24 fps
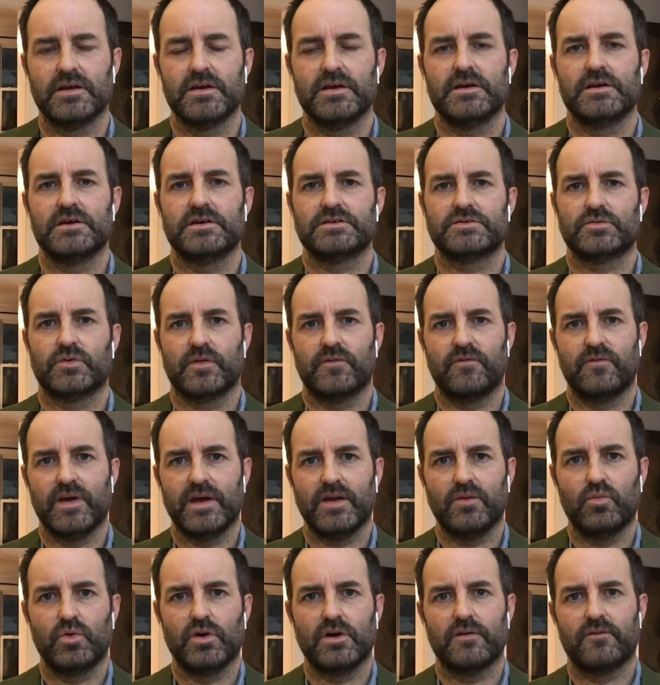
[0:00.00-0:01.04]
So we fed
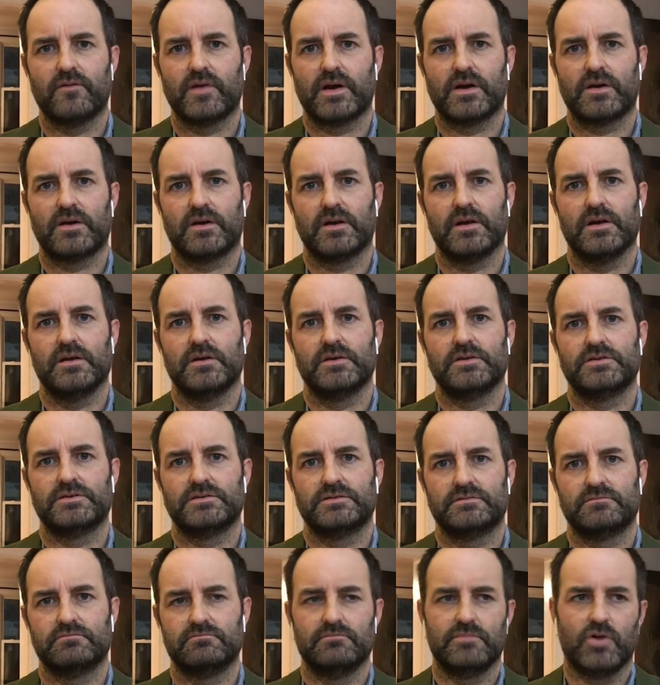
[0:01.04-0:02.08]
one of our
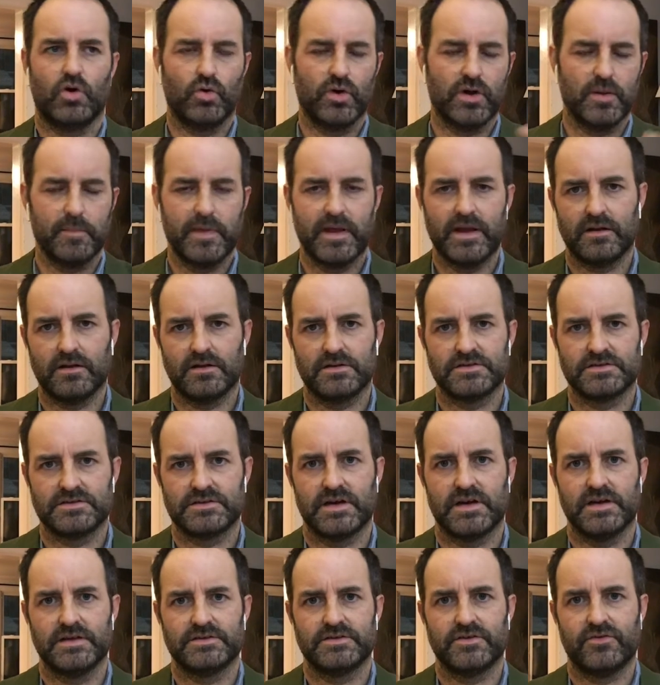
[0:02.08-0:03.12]
ornamental
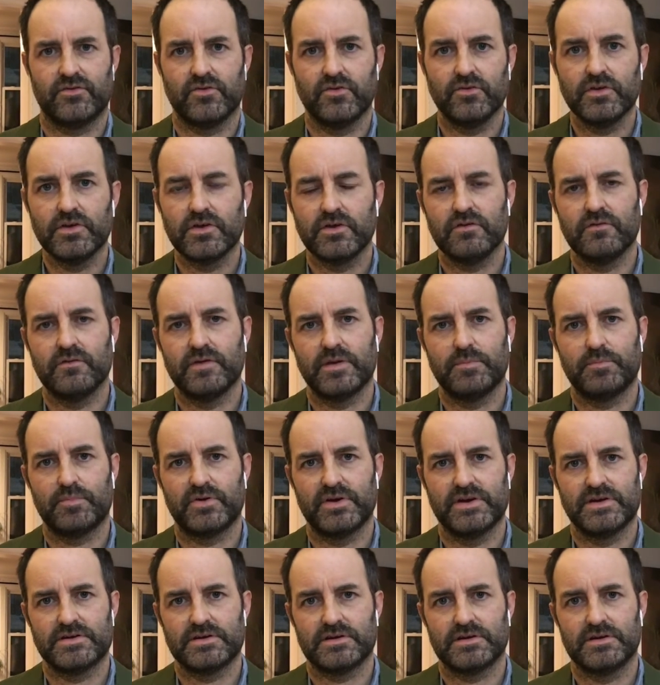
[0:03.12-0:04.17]
designs through the UV
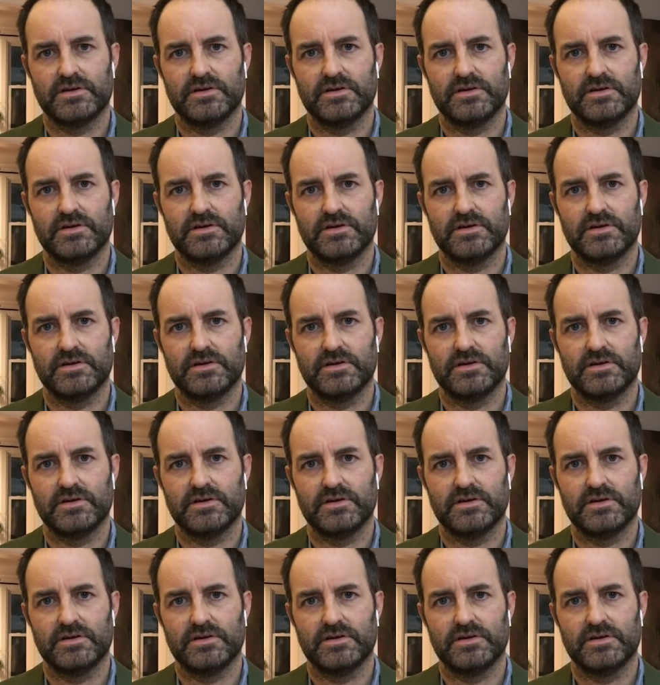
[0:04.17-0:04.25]
printer,